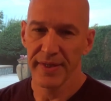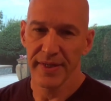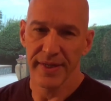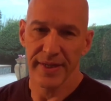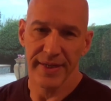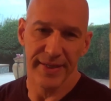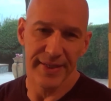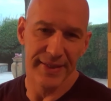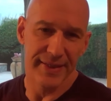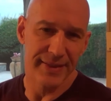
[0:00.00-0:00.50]

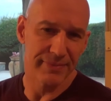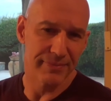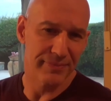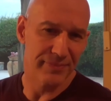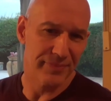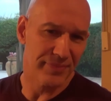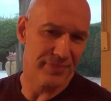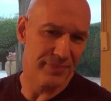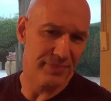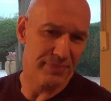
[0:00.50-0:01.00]

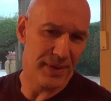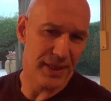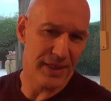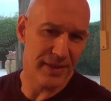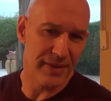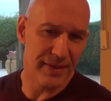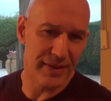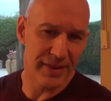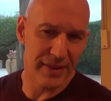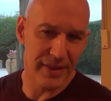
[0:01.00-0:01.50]

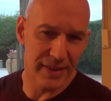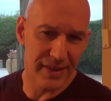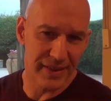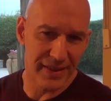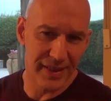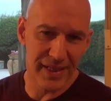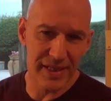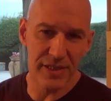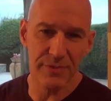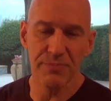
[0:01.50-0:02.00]
But
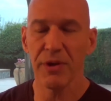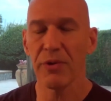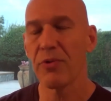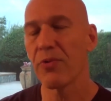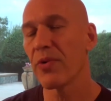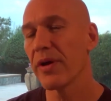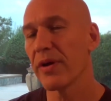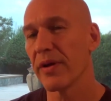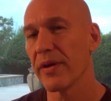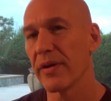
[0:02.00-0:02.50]
let's be
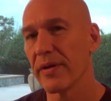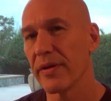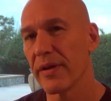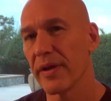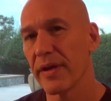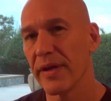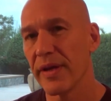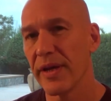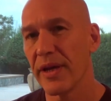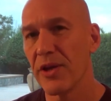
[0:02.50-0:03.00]
real.
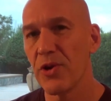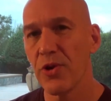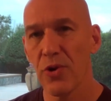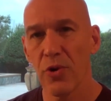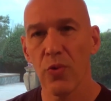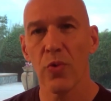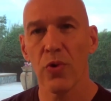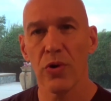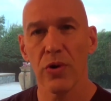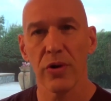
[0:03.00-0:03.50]
In
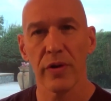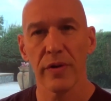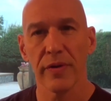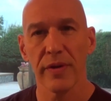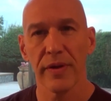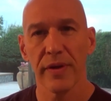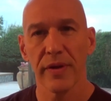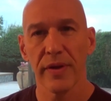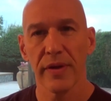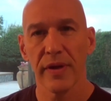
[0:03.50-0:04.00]
your
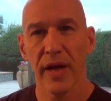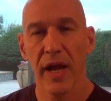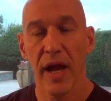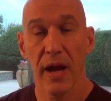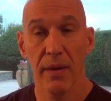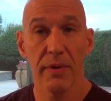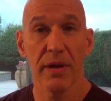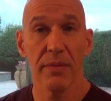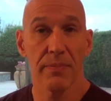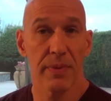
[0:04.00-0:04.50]
world,
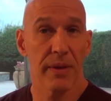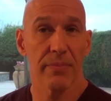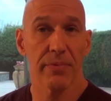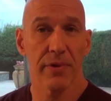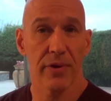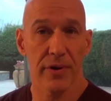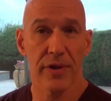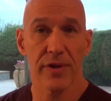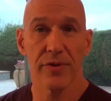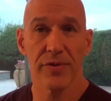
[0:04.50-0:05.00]
how many
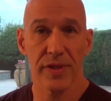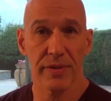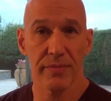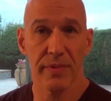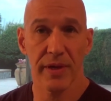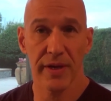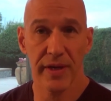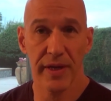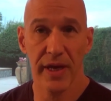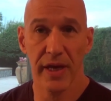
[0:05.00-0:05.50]
people are using
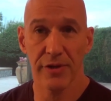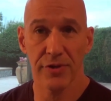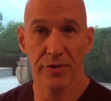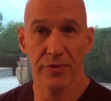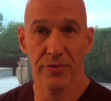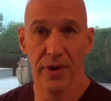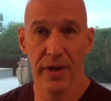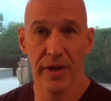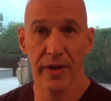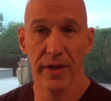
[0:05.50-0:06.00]

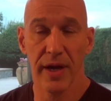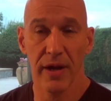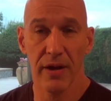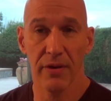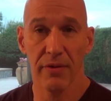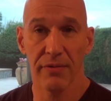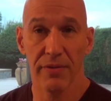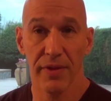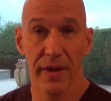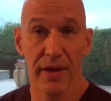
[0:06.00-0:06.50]
medication right
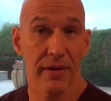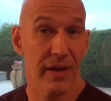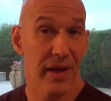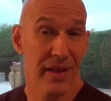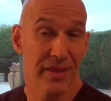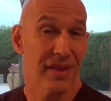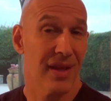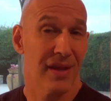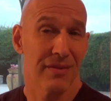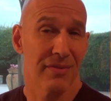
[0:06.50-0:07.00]
now?
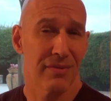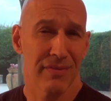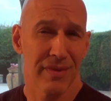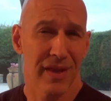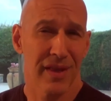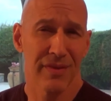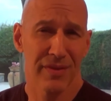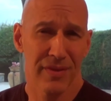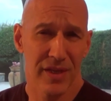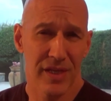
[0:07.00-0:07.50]

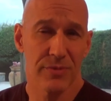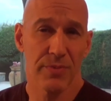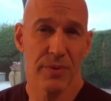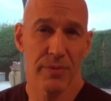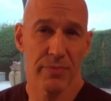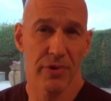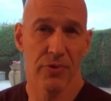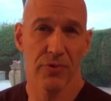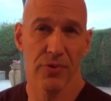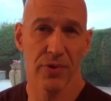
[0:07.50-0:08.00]
And these
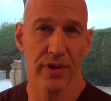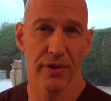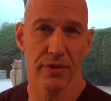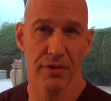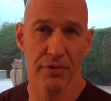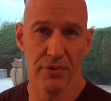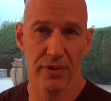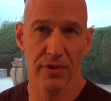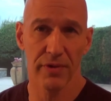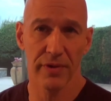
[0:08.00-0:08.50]
people are really
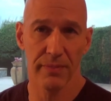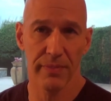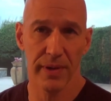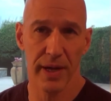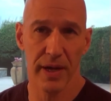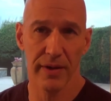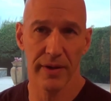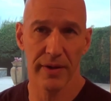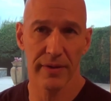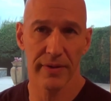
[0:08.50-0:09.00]
thrilled
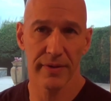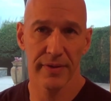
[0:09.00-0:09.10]
about it.